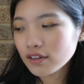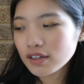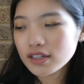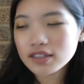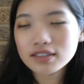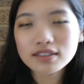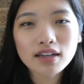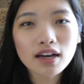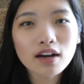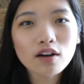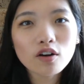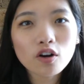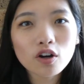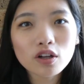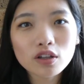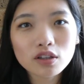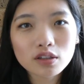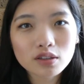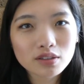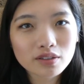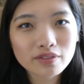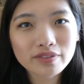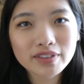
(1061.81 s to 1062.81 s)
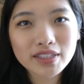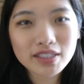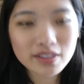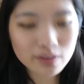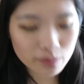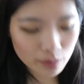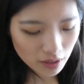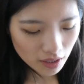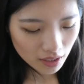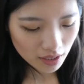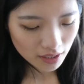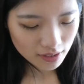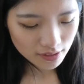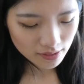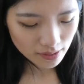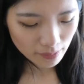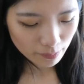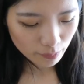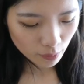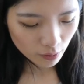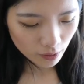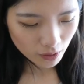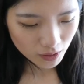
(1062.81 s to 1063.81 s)
You can tell a lot of these products I
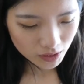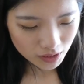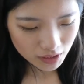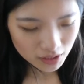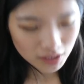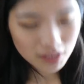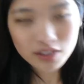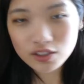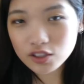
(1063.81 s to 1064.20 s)
bought